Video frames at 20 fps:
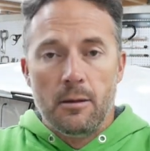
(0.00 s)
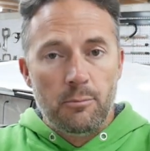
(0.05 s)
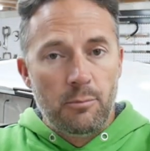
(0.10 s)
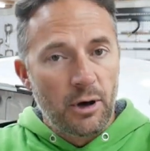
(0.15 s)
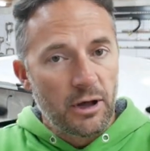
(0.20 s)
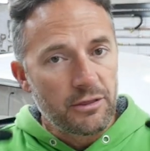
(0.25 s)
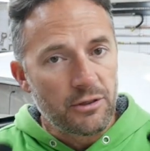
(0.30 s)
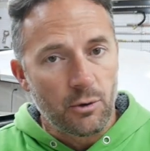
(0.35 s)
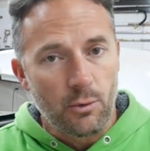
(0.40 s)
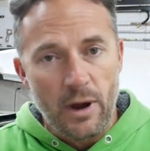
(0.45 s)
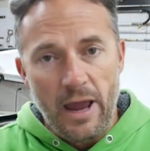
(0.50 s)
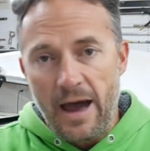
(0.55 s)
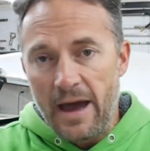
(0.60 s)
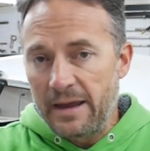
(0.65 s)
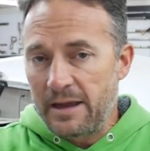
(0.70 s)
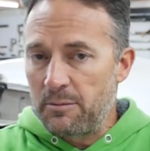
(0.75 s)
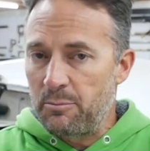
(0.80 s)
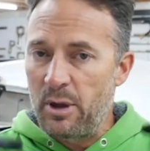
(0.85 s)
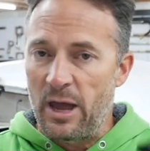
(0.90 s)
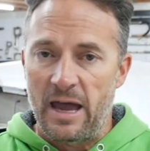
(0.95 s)
But the way I
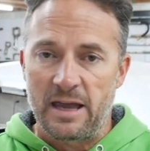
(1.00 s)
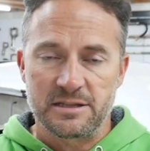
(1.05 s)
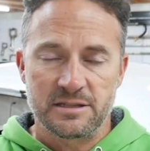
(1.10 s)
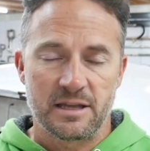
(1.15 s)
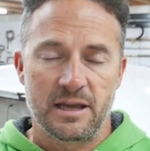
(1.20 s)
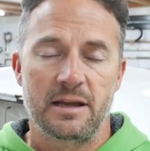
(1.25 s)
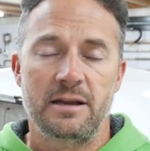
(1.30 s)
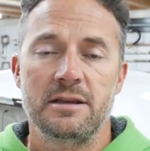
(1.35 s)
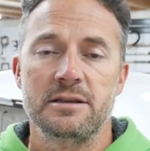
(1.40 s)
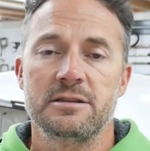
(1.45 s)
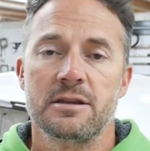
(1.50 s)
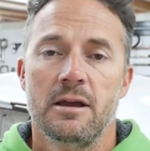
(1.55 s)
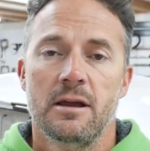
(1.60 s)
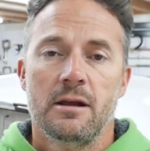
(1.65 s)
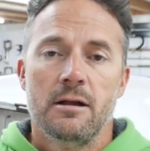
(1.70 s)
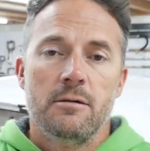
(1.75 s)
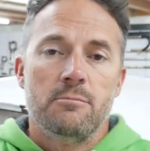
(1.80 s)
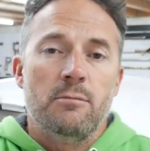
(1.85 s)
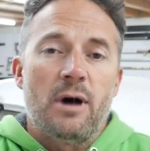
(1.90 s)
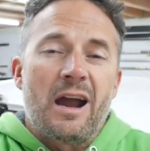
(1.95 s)
get past that is
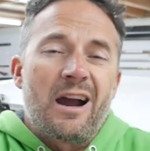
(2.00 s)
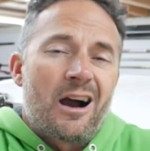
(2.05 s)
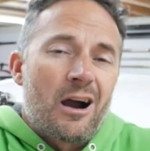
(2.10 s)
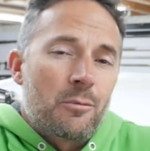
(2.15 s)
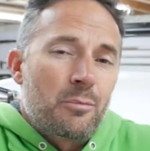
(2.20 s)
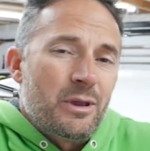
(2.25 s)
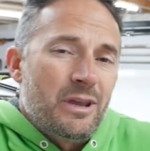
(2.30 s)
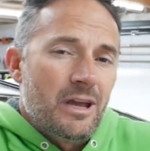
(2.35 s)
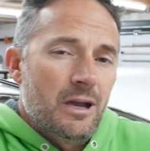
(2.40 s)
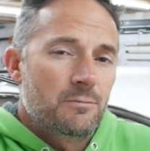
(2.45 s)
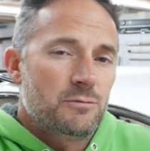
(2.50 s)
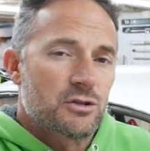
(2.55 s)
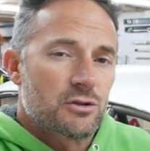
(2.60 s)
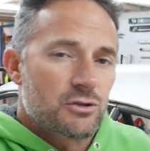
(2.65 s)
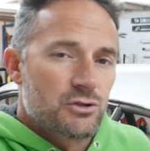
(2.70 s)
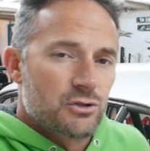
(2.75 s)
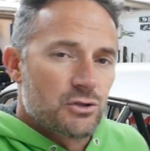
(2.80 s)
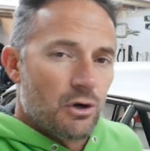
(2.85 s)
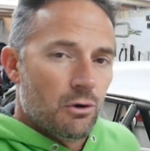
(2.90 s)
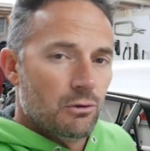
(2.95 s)
my RPMs are
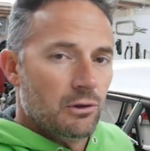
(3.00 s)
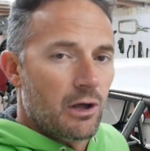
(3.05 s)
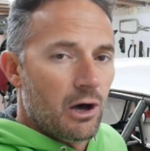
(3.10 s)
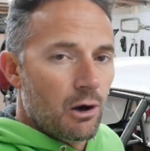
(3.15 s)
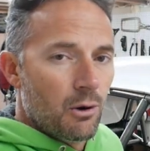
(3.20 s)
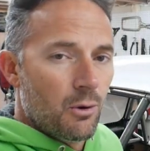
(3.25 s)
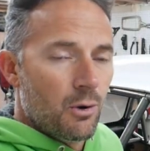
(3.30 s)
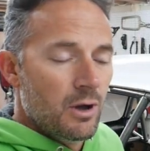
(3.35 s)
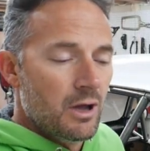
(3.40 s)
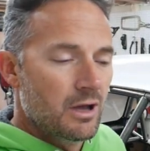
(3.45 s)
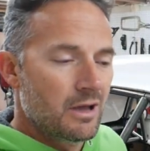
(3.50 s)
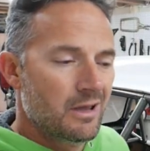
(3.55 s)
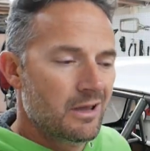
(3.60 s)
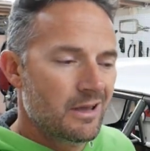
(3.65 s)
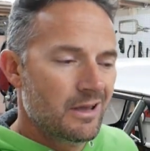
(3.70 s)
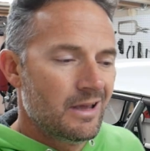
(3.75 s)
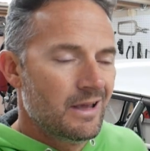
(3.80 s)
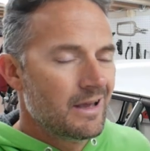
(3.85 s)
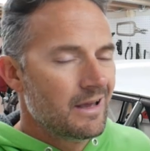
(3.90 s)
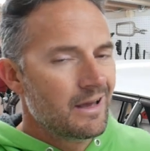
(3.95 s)
so low,
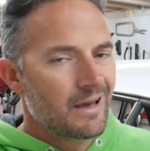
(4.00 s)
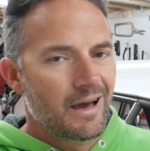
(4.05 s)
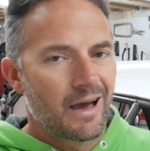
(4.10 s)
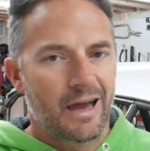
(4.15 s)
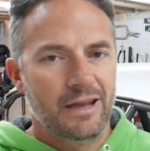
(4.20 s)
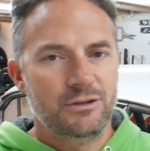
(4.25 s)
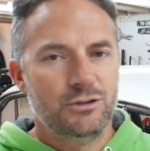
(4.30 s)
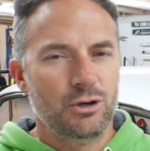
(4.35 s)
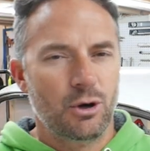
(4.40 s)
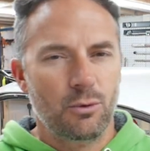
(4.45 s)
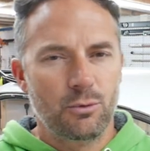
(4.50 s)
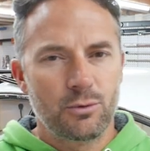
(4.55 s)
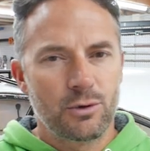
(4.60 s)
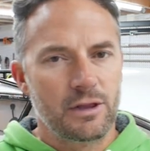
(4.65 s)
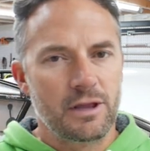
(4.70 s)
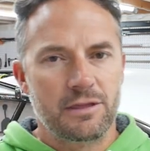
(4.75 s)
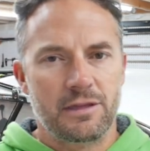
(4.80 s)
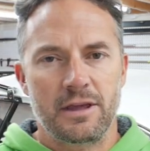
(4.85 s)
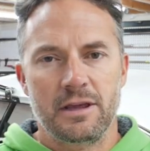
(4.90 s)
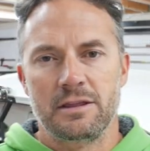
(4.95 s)
I don't
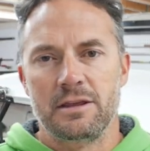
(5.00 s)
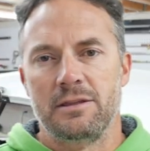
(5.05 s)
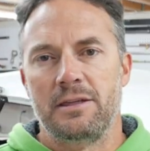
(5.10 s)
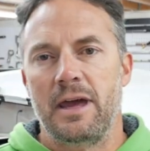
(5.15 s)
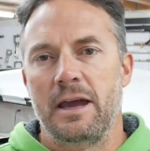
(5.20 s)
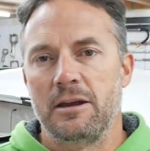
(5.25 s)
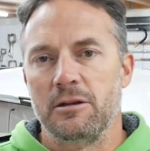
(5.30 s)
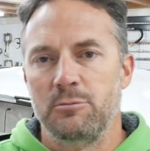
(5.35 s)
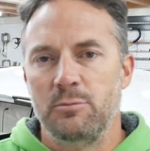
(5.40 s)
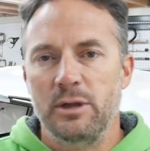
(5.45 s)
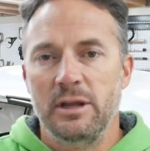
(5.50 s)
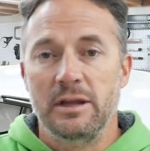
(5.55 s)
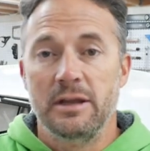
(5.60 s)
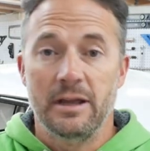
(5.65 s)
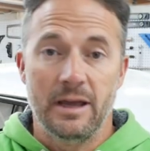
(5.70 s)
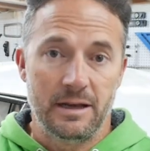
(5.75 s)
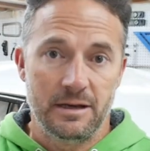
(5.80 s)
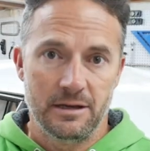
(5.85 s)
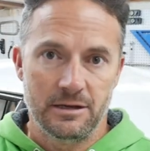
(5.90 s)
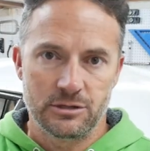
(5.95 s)
really think that that could
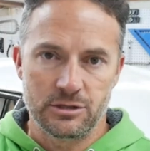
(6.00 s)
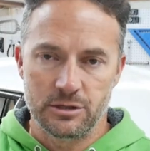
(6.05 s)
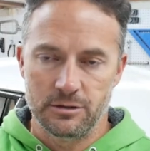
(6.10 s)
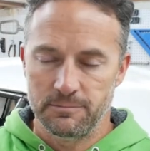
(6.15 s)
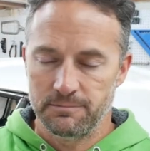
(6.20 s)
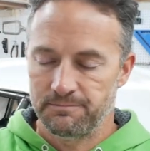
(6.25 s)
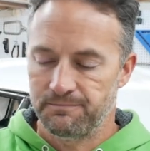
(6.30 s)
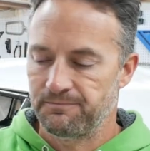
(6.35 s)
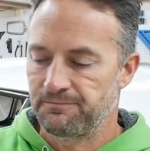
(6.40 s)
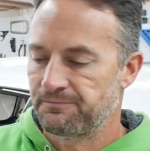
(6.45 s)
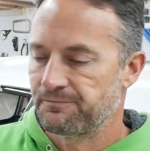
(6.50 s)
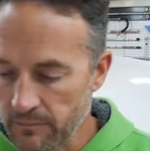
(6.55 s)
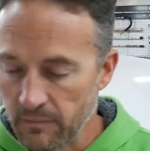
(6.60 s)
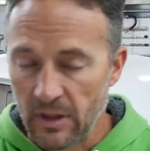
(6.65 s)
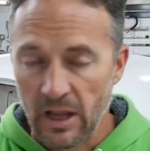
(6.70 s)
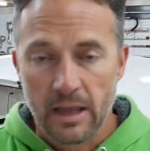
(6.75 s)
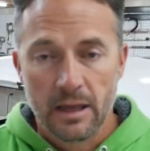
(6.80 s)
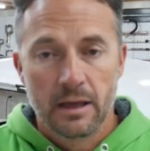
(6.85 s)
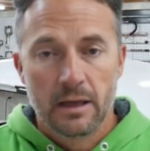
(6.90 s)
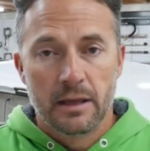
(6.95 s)
be an issue.
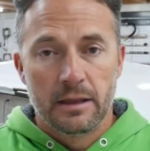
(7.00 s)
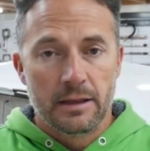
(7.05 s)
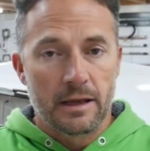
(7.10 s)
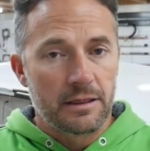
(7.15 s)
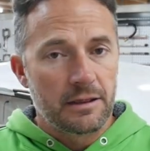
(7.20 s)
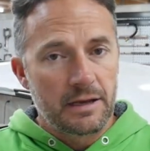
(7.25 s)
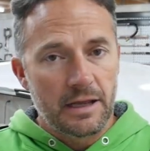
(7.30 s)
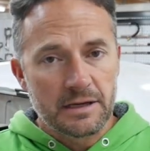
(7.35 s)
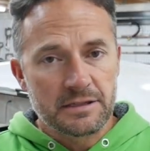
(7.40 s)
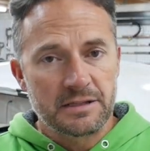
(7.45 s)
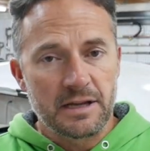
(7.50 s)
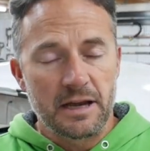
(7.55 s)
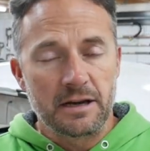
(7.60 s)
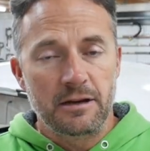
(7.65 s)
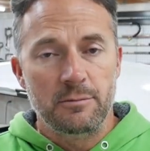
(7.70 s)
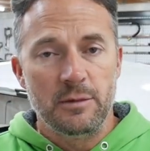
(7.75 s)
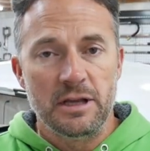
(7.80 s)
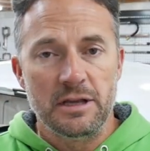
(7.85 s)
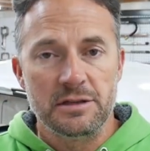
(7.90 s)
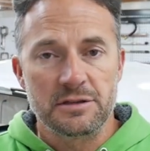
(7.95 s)
Now the next
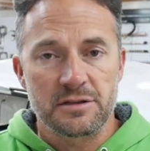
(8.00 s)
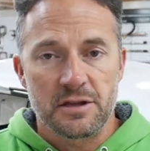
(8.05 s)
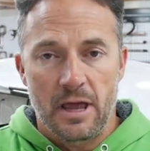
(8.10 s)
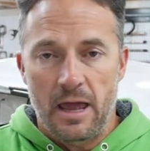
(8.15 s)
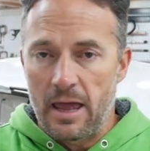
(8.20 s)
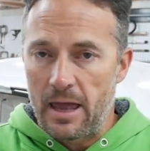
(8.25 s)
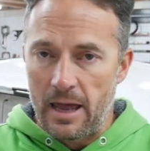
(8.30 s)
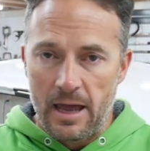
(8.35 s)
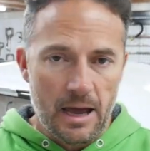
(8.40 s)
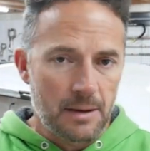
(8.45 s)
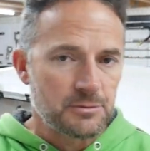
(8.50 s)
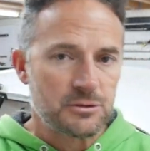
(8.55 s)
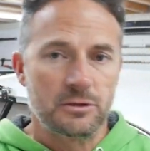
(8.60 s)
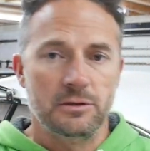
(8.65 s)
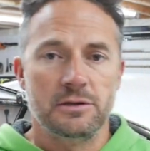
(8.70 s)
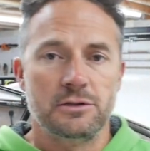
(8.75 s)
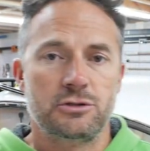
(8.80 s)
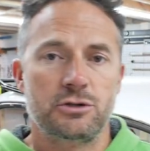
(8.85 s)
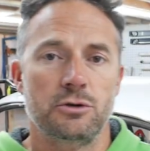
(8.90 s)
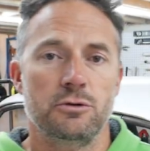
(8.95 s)
item is
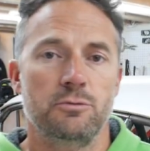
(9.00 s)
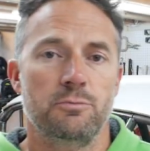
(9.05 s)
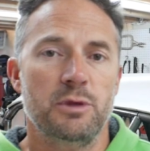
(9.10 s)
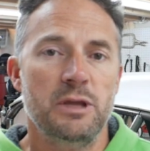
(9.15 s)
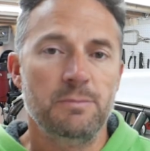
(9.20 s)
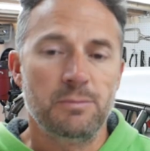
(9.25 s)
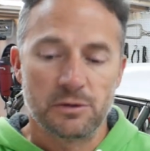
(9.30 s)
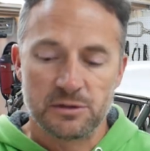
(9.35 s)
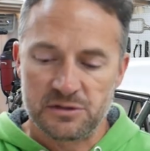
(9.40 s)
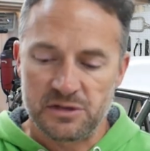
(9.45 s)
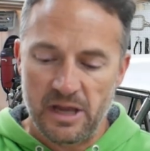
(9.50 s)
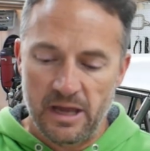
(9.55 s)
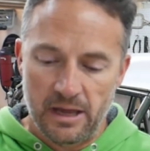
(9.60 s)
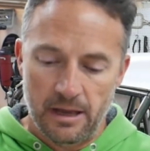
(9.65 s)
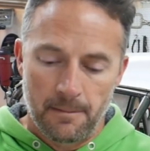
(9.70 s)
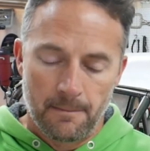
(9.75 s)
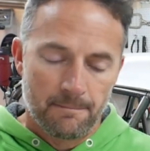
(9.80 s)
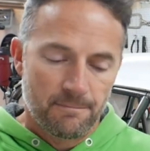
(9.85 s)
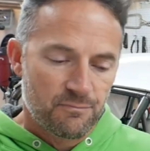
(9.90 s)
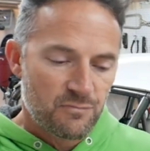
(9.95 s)
absolutely true. People
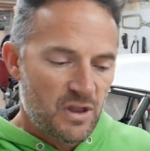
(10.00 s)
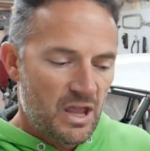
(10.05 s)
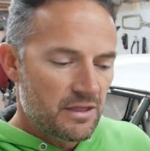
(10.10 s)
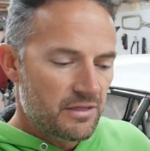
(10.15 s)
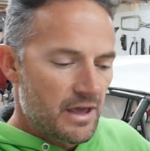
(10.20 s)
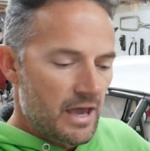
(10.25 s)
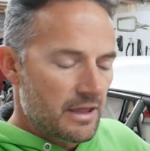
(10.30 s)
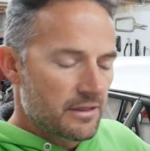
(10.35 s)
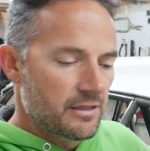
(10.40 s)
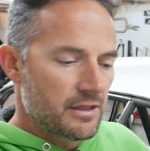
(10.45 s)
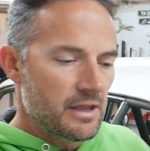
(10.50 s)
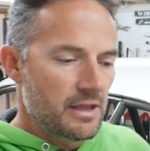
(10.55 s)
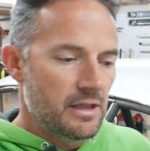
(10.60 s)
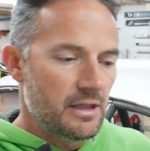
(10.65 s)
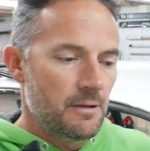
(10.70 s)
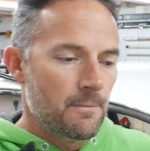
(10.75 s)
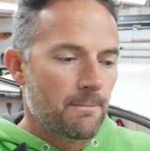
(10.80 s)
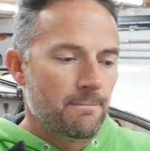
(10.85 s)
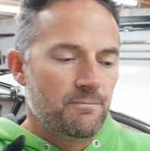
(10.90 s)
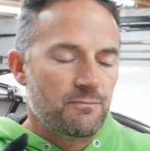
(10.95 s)
say that
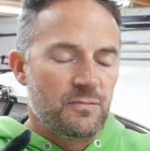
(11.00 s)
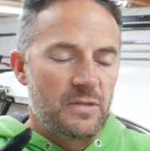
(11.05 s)
the